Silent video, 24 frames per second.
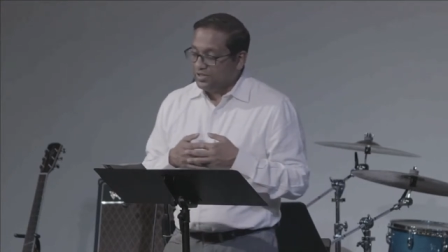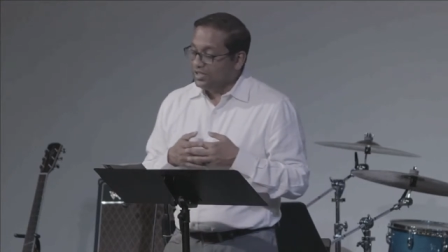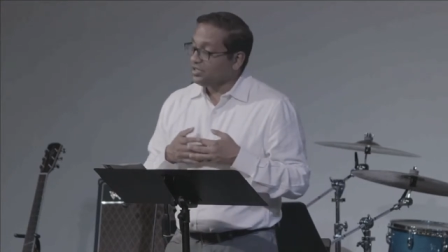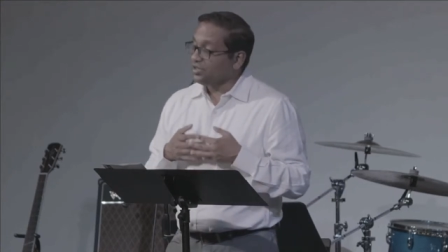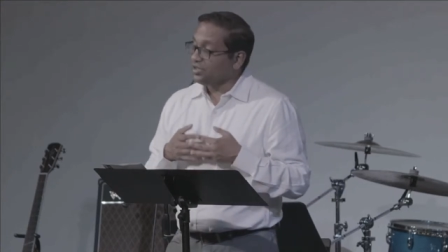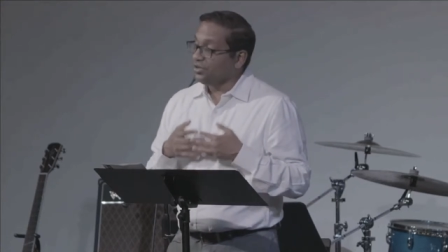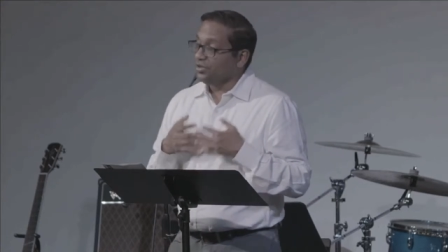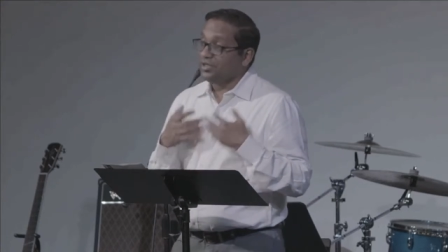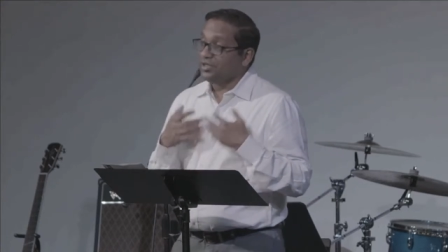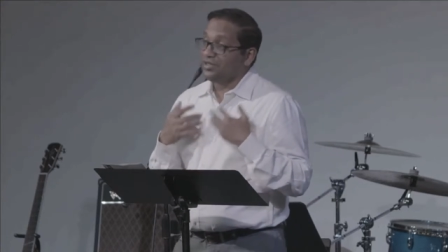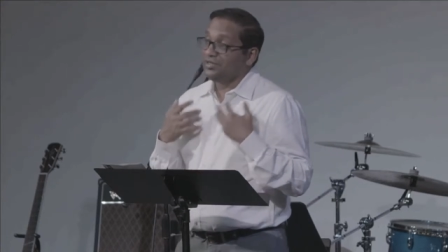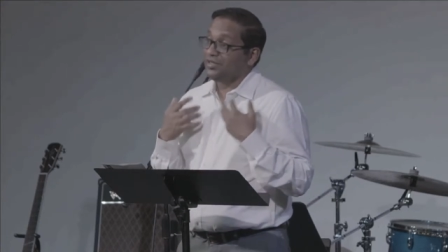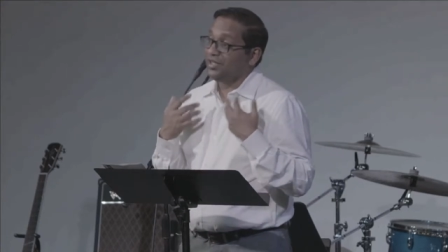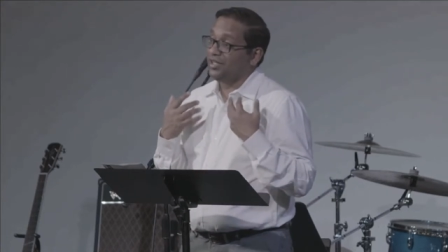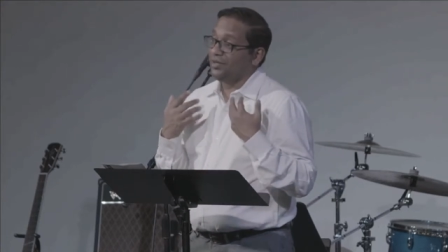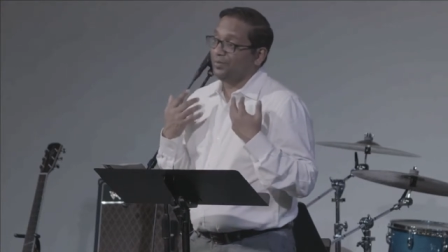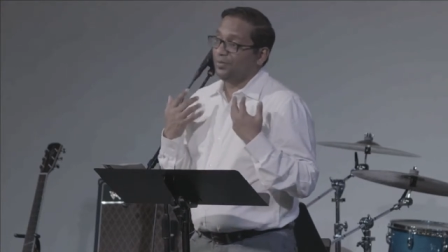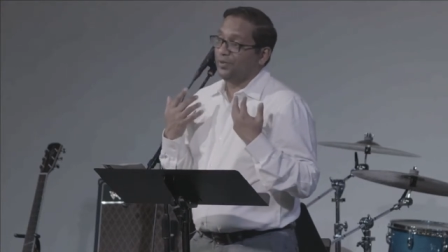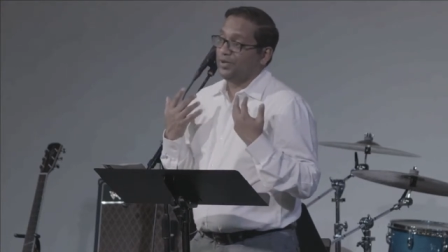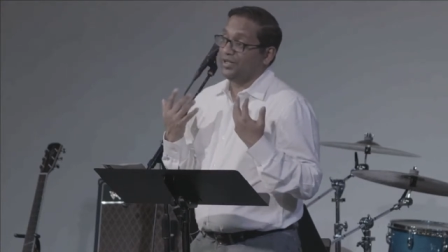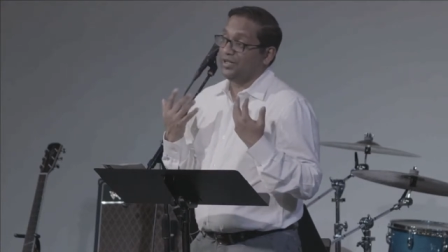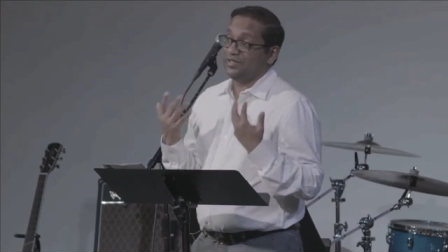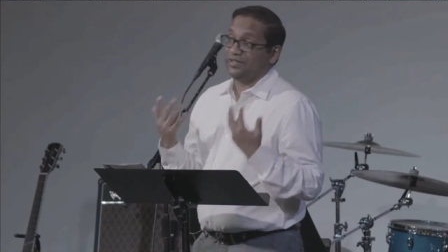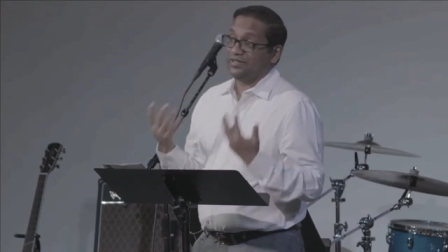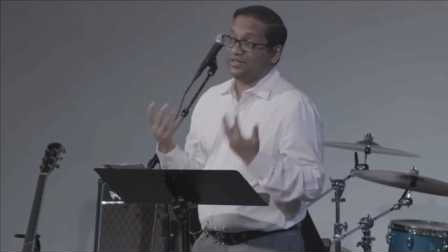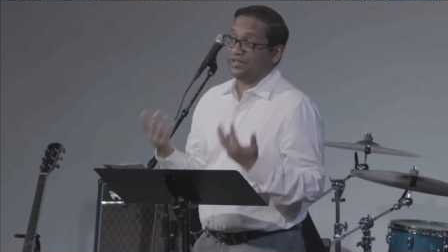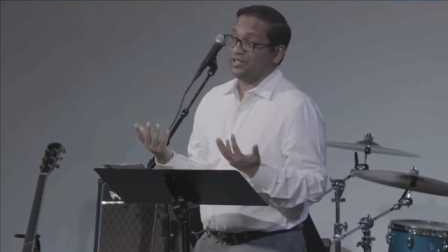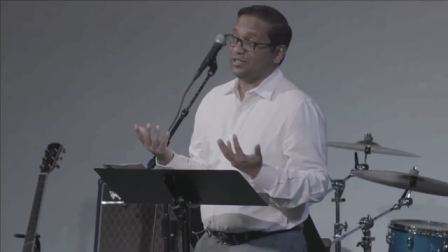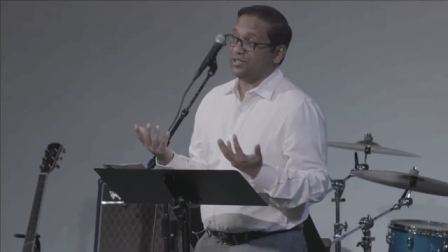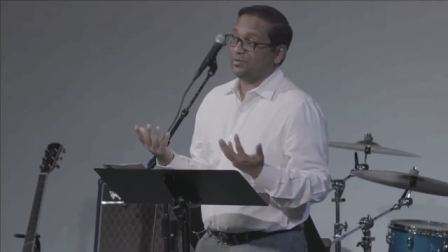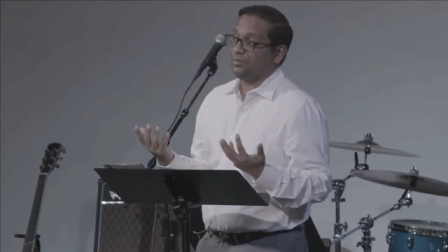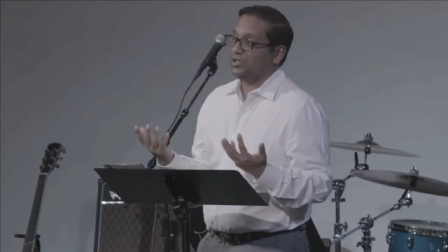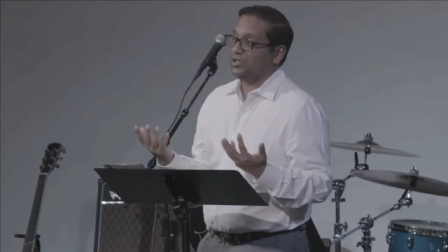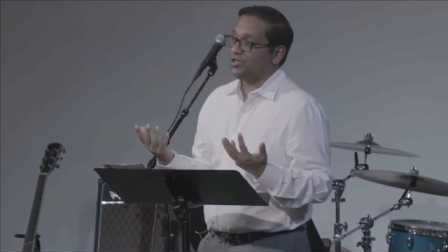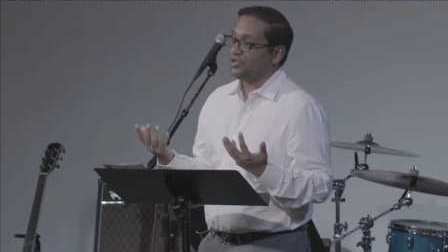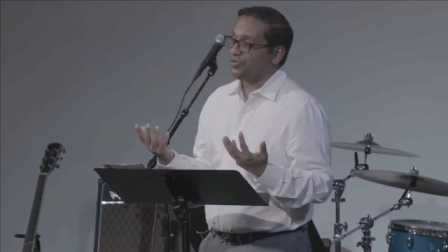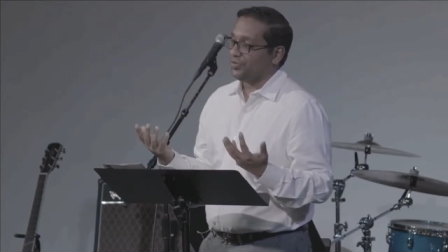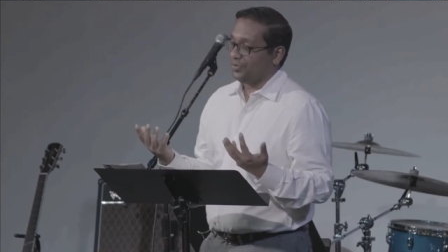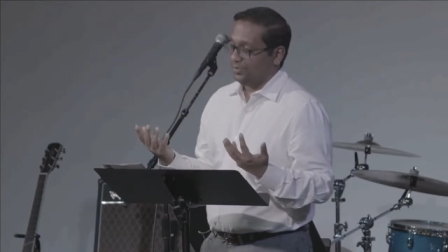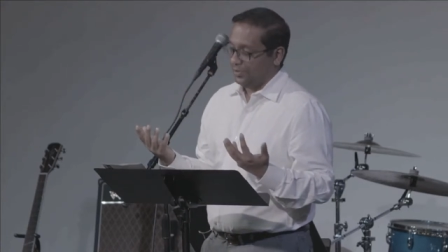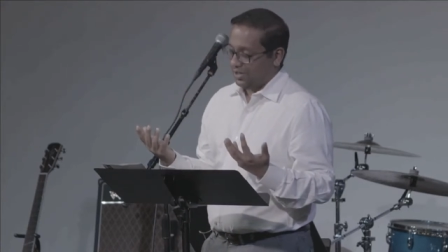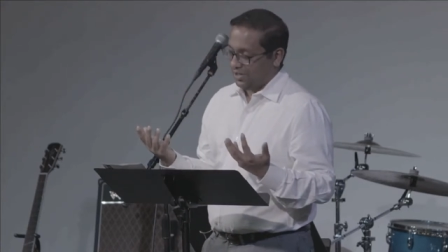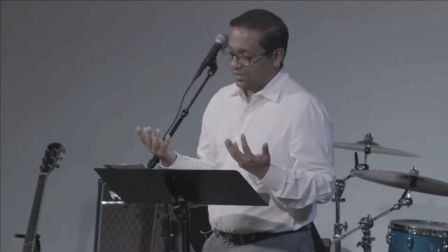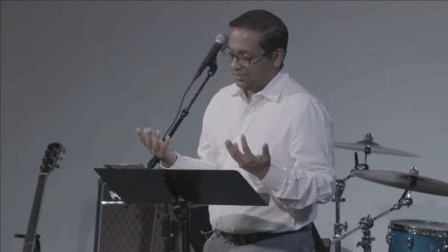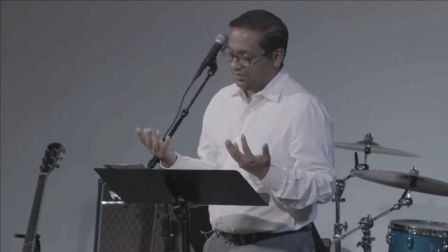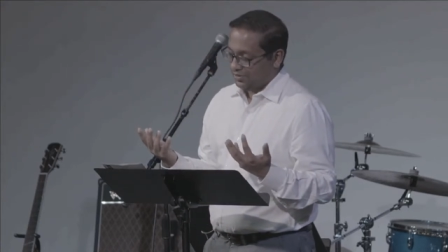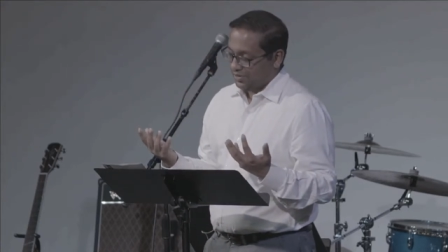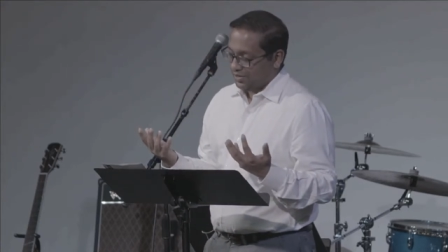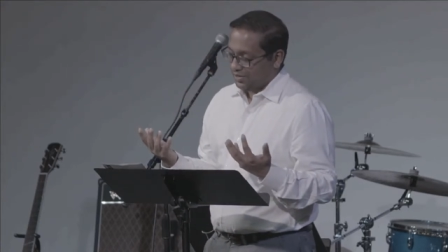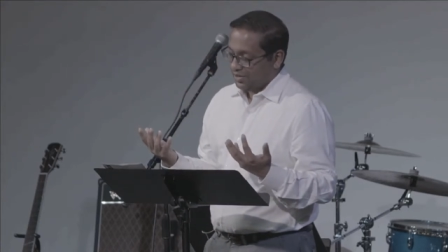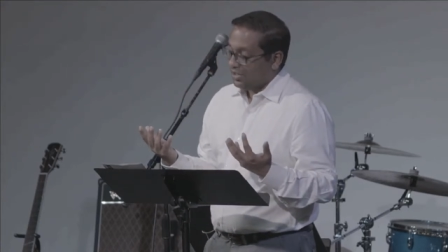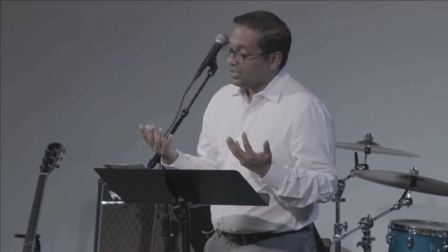that's going to take place six months from now.